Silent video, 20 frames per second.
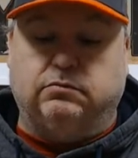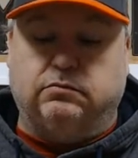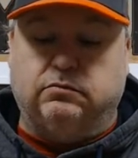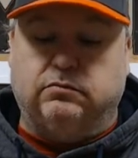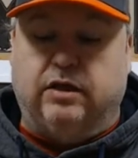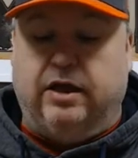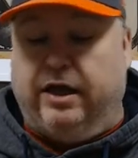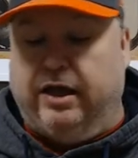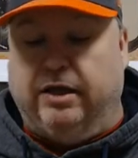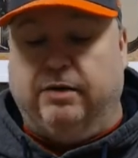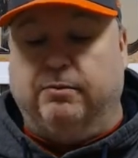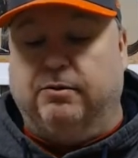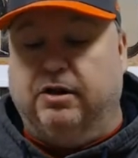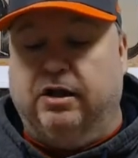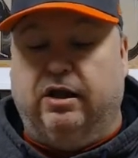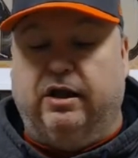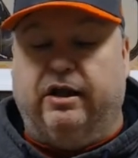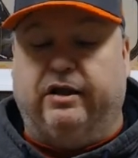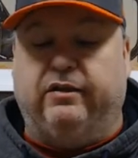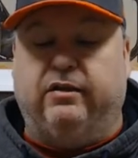I am
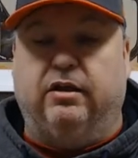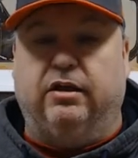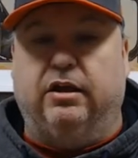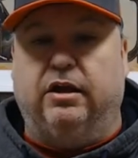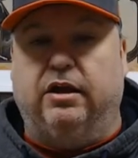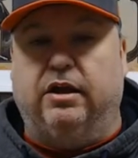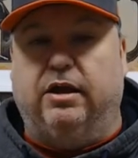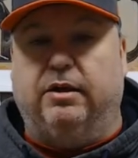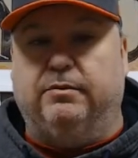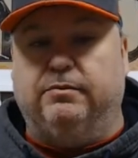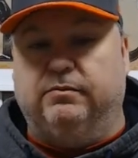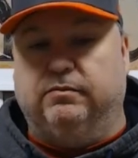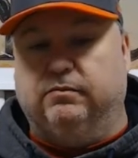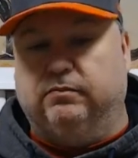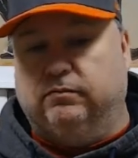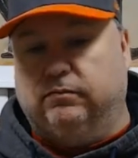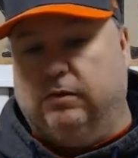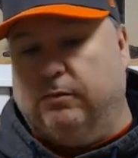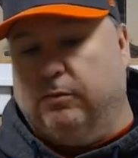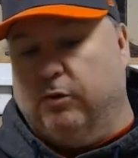collecting it.
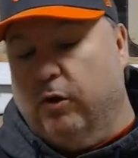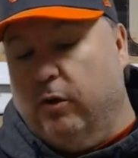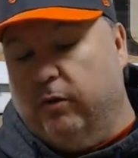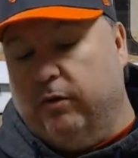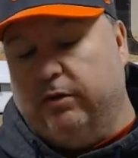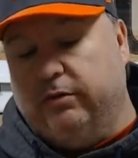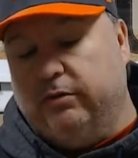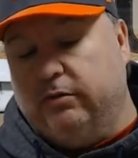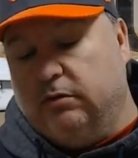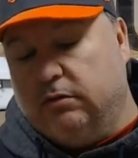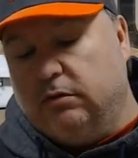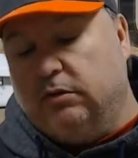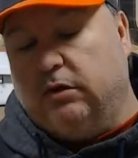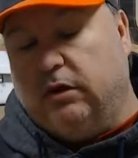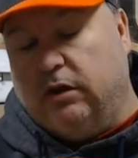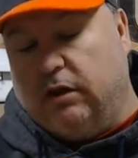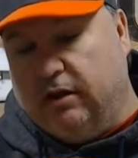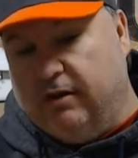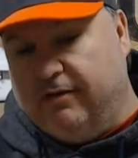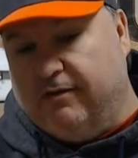I'm going
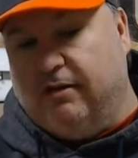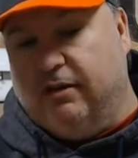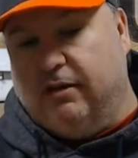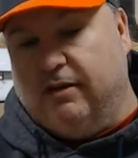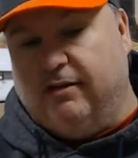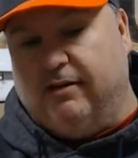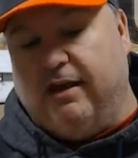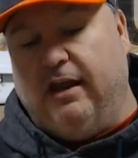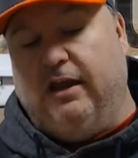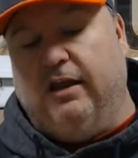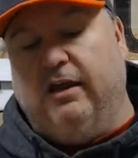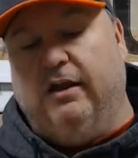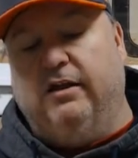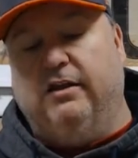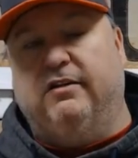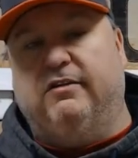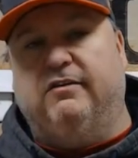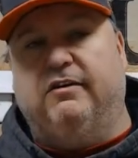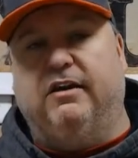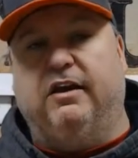Sega and
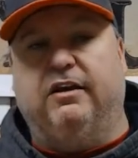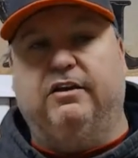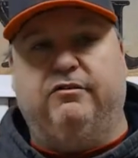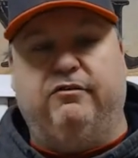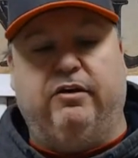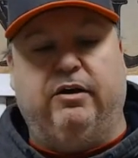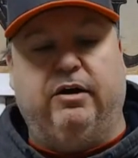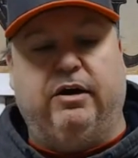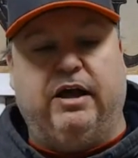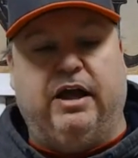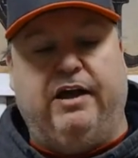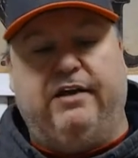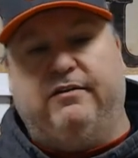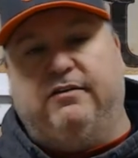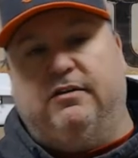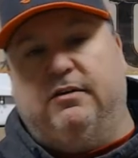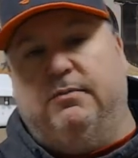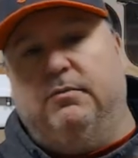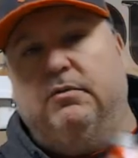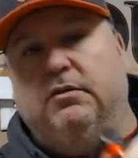Sega Dreamcast.
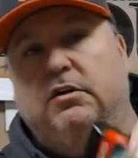I'm